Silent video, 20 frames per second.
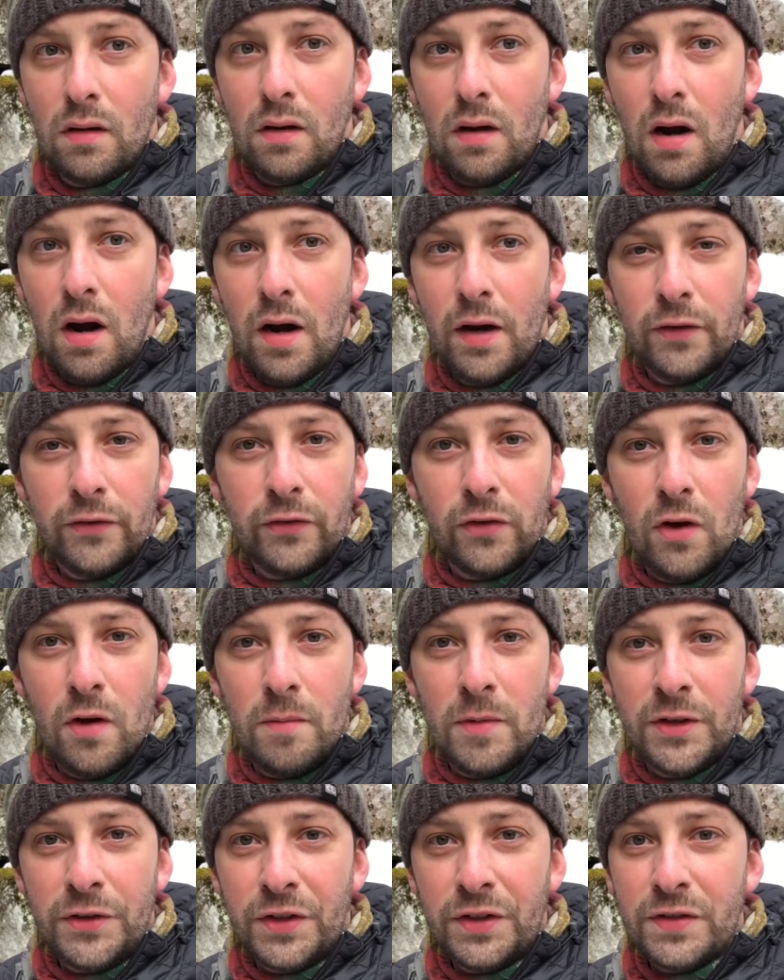All right, so
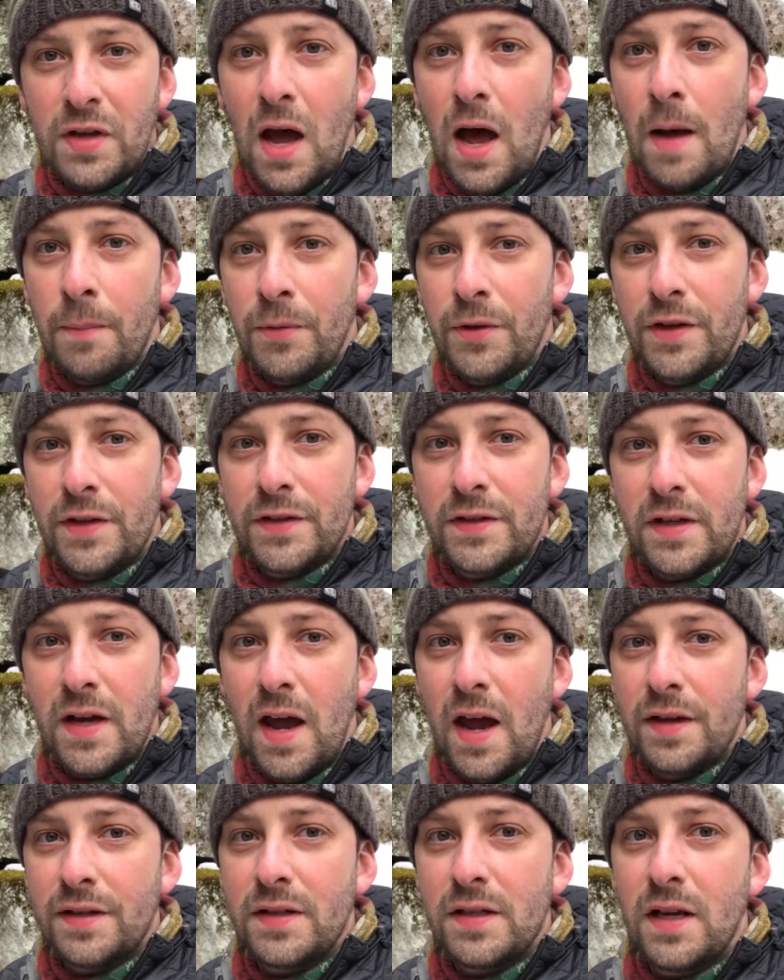I'm at the top of this
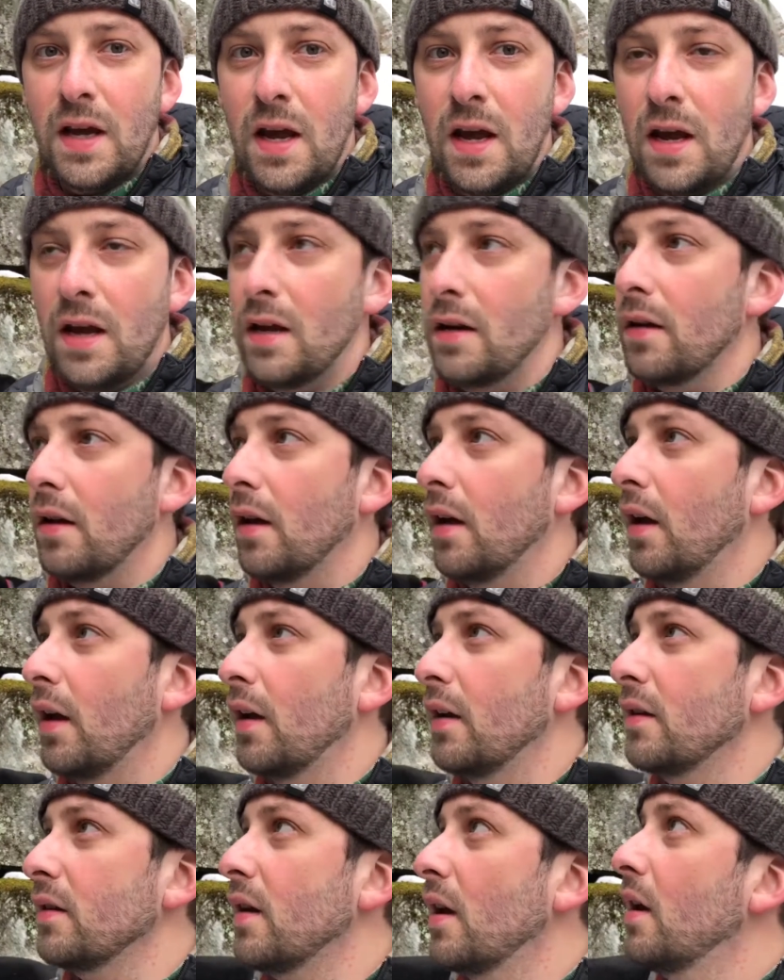cascade
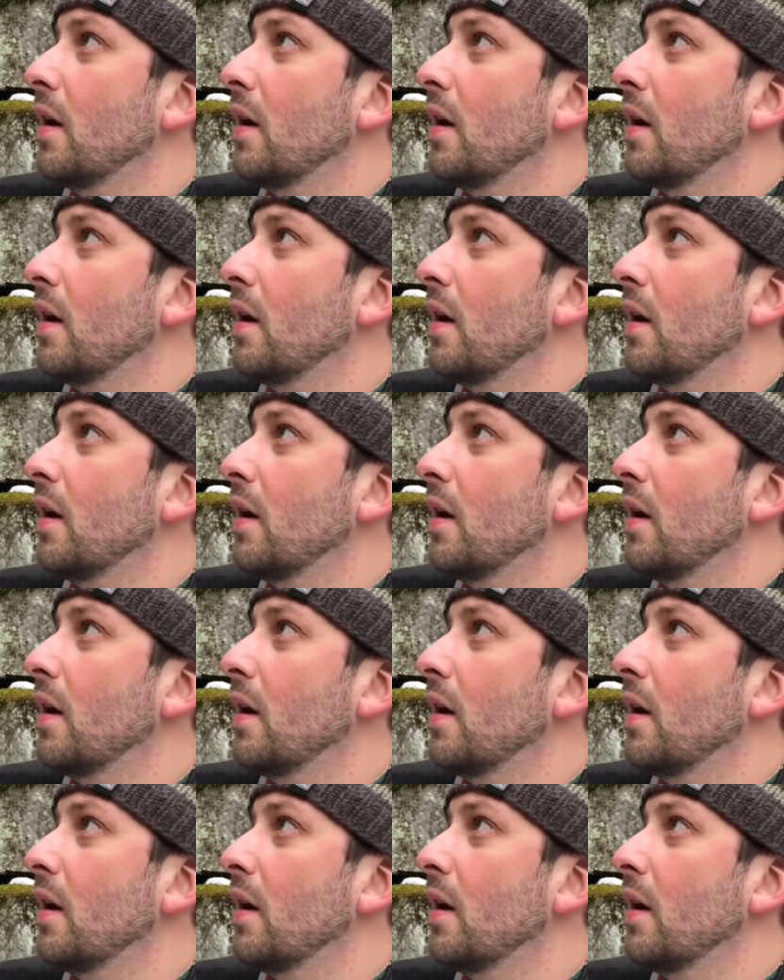and